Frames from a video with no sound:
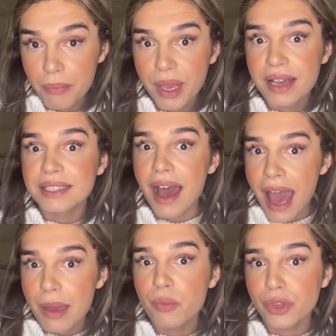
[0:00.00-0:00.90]
because
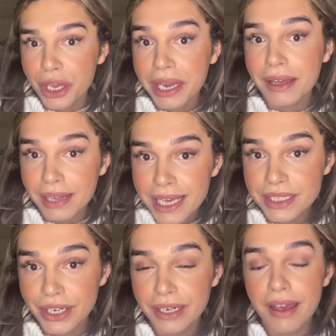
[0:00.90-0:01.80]
I'm getting
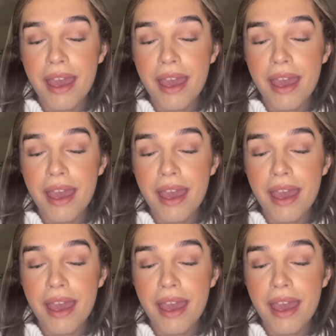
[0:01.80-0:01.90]
lasered.